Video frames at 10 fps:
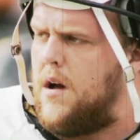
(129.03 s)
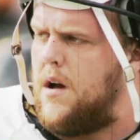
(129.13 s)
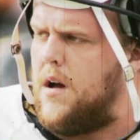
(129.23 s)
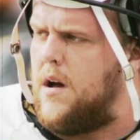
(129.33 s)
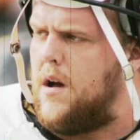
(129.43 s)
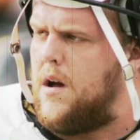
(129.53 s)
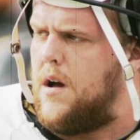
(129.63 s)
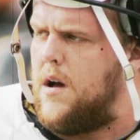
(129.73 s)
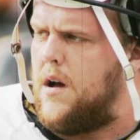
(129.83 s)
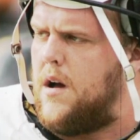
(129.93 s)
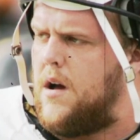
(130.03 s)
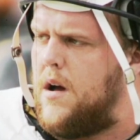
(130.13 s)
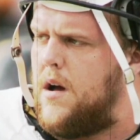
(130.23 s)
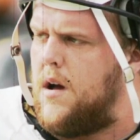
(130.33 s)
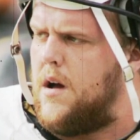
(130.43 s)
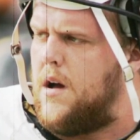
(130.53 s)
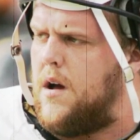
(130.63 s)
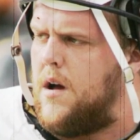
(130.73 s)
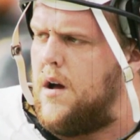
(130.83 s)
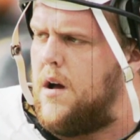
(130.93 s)
how John Schneider likes to
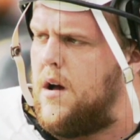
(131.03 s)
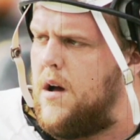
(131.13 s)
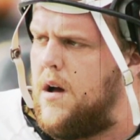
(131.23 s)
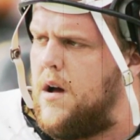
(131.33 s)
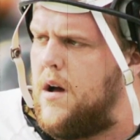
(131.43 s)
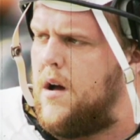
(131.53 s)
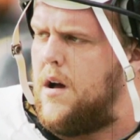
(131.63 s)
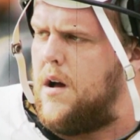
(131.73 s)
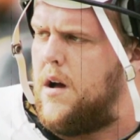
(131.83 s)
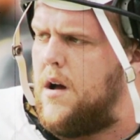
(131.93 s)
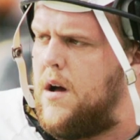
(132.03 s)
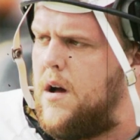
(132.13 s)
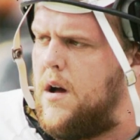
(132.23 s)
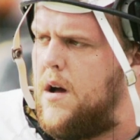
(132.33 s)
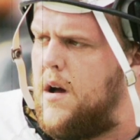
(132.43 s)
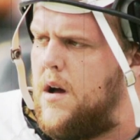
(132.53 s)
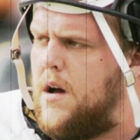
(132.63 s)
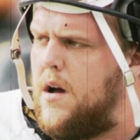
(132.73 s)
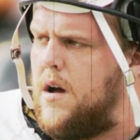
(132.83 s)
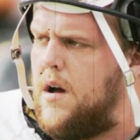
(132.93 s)
operate, to preserve cap
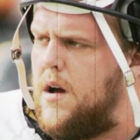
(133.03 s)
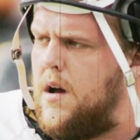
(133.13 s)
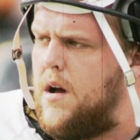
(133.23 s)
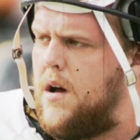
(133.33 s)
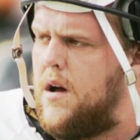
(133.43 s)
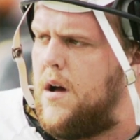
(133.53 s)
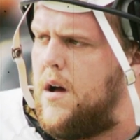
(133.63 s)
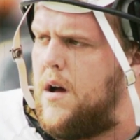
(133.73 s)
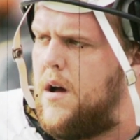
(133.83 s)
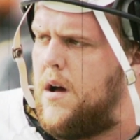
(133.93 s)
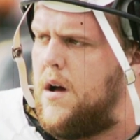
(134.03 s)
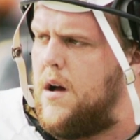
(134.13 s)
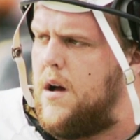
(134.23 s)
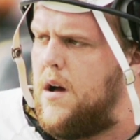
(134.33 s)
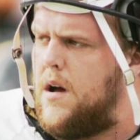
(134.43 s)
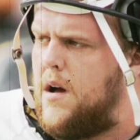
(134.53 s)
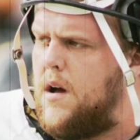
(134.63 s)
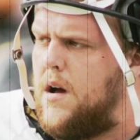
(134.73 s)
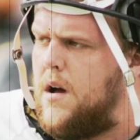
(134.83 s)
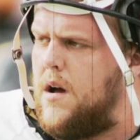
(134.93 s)
space. It's the typical move that
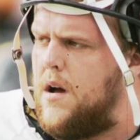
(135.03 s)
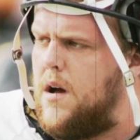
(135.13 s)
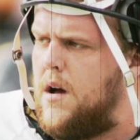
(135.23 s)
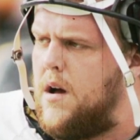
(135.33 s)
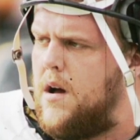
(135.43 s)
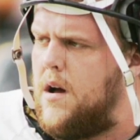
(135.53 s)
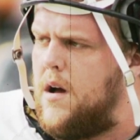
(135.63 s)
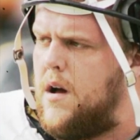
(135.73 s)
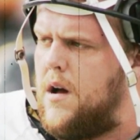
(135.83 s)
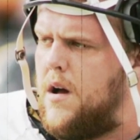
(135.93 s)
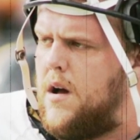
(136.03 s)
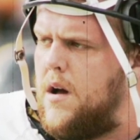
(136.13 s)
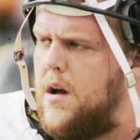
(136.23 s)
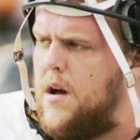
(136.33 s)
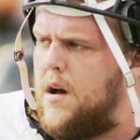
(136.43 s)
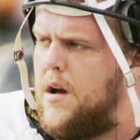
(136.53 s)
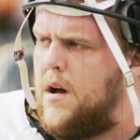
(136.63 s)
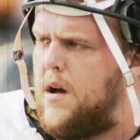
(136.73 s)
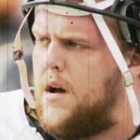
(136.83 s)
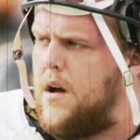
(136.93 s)
only requires courage and an
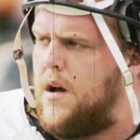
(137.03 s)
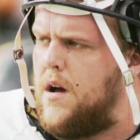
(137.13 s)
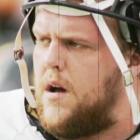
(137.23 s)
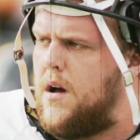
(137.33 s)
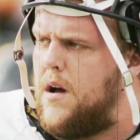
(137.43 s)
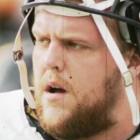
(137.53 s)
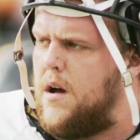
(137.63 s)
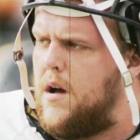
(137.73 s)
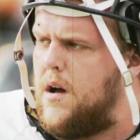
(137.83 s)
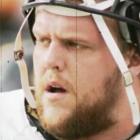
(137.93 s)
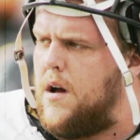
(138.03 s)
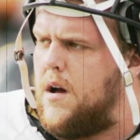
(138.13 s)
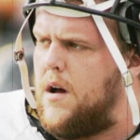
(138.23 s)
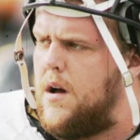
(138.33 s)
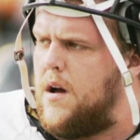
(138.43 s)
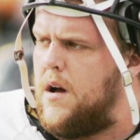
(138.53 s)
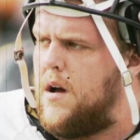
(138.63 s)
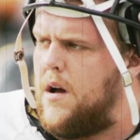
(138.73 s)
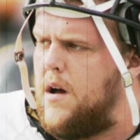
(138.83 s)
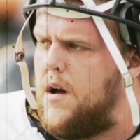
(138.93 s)
accurate read of the situation.
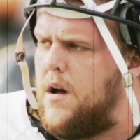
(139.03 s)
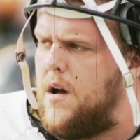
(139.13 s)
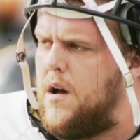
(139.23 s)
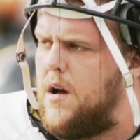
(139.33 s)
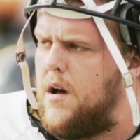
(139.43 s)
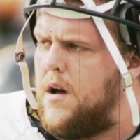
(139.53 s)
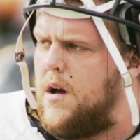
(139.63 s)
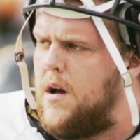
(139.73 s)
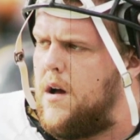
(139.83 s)
And trust me, the